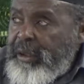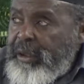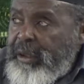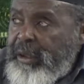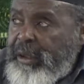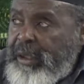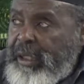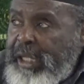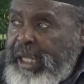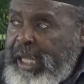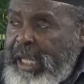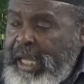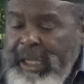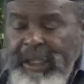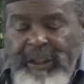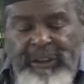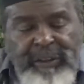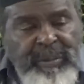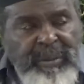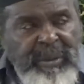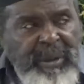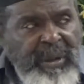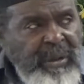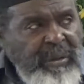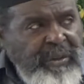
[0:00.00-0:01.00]
they
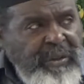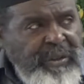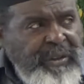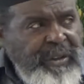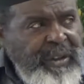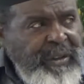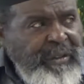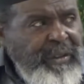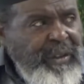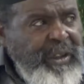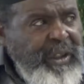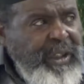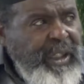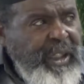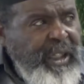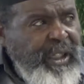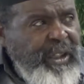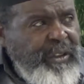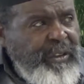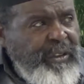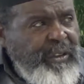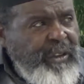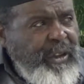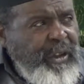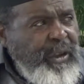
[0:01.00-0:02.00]
asked me on several
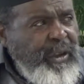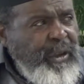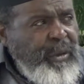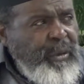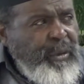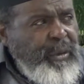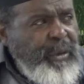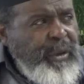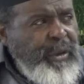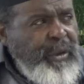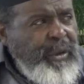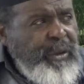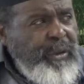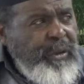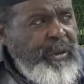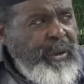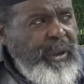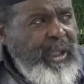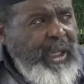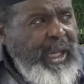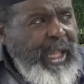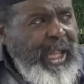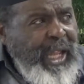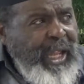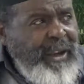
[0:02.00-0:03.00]
occasions, "Were you
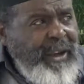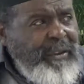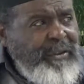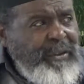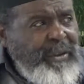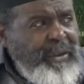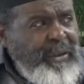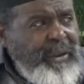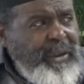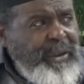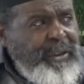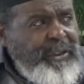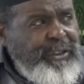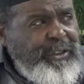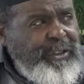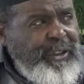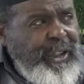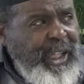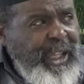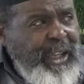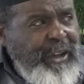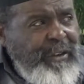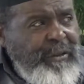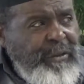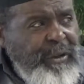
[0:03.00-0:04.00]
alive during
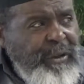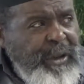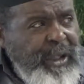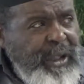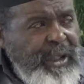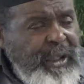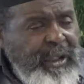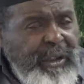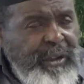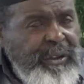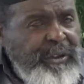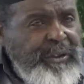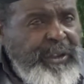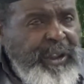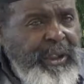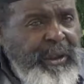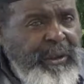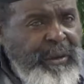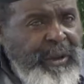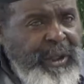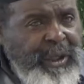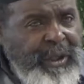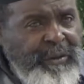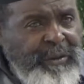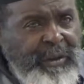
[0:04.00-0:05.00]
slavery?" Because they
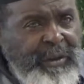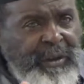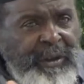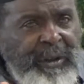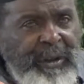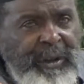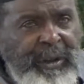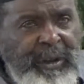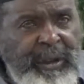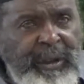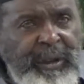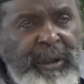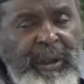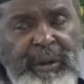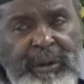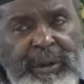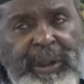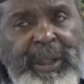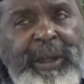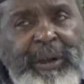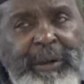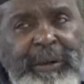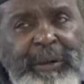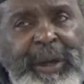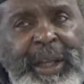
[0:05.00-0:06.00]
don't have a good no,
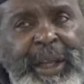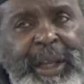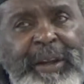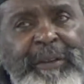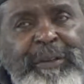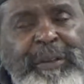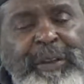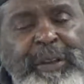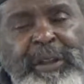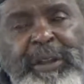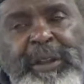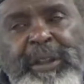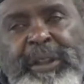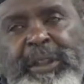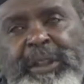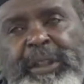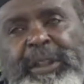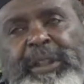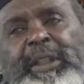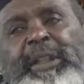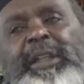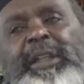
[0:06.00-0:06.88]
they don't have a good